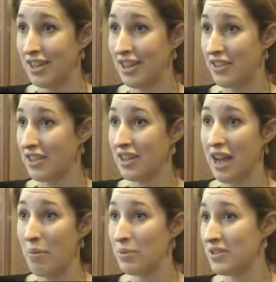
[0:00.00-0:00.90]
I think it
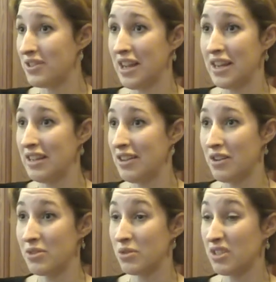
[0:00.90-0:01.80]
happens in any
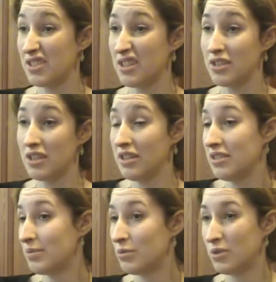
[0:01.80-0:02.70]
large organisation and in
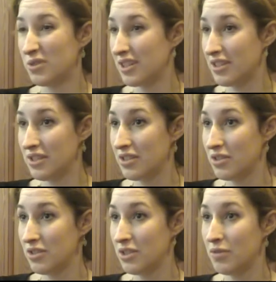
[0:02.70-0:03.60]
small
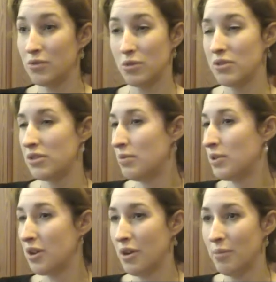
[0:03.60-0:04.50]
organisations too. Of course, you
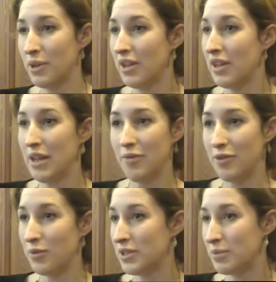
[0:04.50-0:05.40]
become
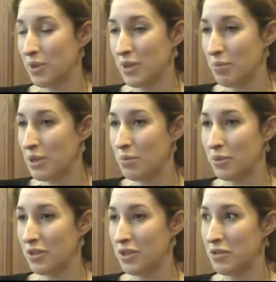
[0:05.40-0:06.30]
influenced by the
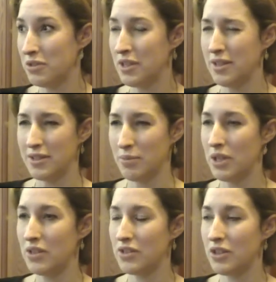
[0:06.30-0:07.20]
people that you see and
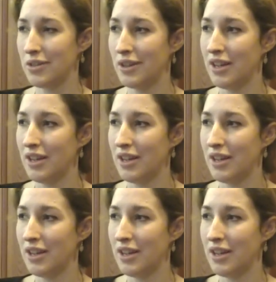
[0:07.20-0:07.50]
speak to.